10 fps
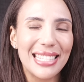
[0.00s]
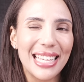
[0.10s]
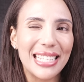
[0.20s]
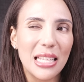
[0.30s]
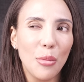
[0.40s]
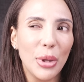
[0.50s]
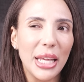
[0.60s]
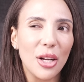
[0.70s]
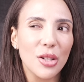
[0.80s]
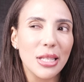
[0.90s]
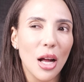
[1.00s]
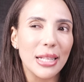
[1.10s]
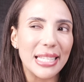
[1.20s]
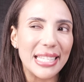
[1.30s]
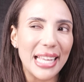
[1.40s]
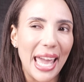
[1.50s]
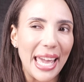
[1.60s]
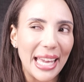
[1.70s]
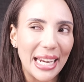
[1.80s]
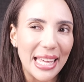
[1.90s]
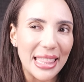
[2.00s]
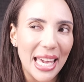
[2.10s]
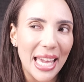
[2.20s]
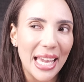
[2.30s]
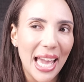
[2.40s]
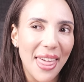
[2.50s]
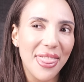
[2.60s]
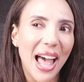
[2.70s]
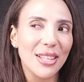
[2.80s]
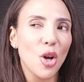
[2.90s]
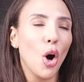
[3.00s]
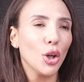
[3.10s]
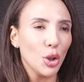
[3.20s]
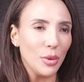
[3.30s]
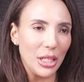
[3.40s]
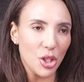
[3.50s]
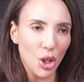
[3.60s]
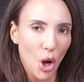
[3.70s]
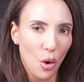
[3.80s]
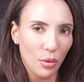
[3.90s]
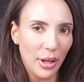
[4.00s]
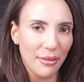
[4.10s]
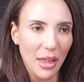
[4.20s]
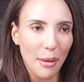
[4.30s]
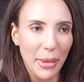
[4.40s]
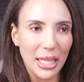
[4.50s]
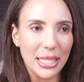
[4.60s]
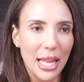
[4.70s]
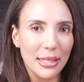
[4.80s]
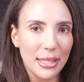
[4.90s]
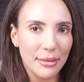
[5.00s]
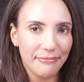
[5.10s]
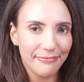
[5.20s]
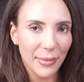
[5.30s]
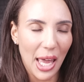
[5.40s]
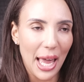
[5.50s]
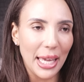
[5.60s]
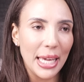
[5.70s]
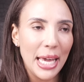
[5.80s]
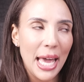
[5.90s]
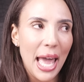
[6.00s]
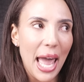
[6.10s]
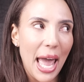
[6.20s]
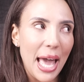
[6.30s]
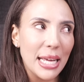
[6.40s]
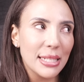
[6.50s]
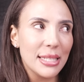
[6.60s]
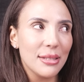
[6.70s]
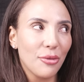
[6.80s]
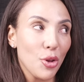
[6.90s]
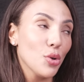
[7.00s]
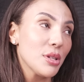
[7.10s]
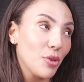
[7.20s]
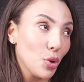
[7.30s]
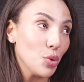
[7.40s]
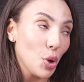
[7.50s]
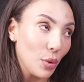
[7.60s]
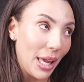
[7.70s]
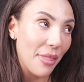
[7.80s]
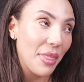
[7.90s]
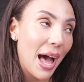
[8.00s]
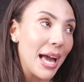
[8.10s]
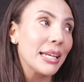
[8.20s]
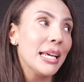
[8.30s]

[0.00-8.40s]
someone here is not saying anything, and that's all you need to know, if that makes sense. Okay. And for those of you who don't get that,